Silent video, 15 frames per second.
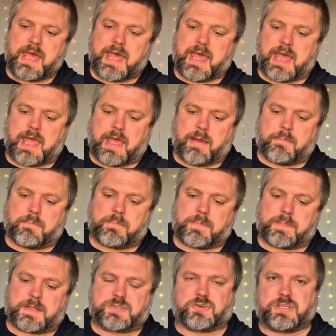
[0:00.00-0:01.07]

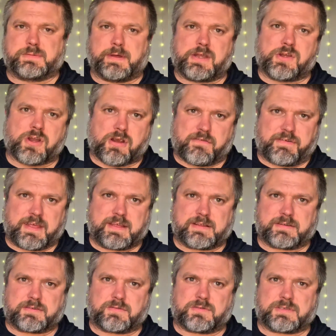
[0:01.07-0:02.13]
it's always a bit
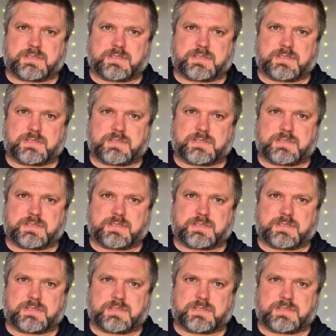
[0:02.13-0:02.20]
nervy